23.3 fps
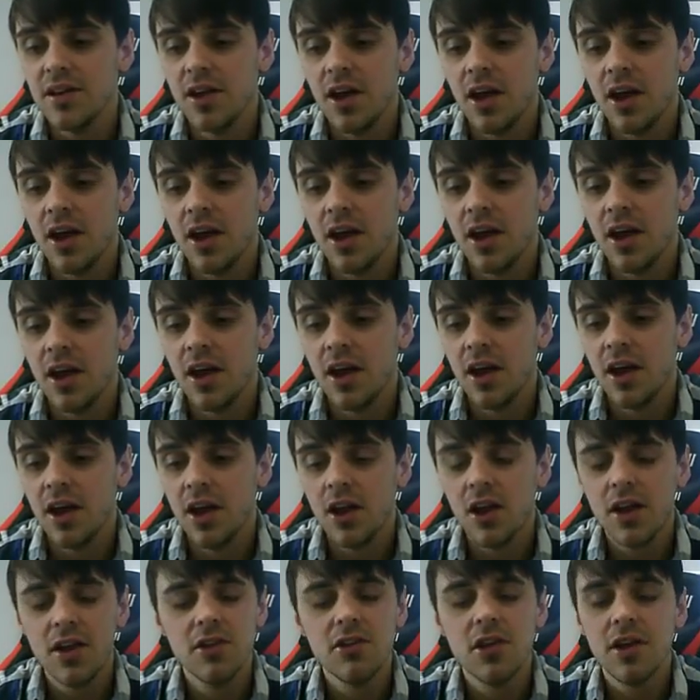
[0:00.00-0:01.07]
And
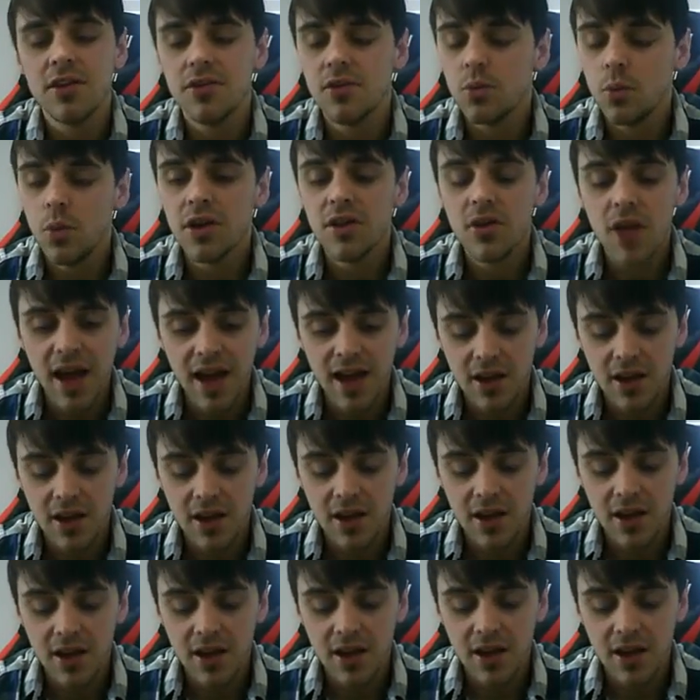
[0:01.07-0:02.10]
like one of the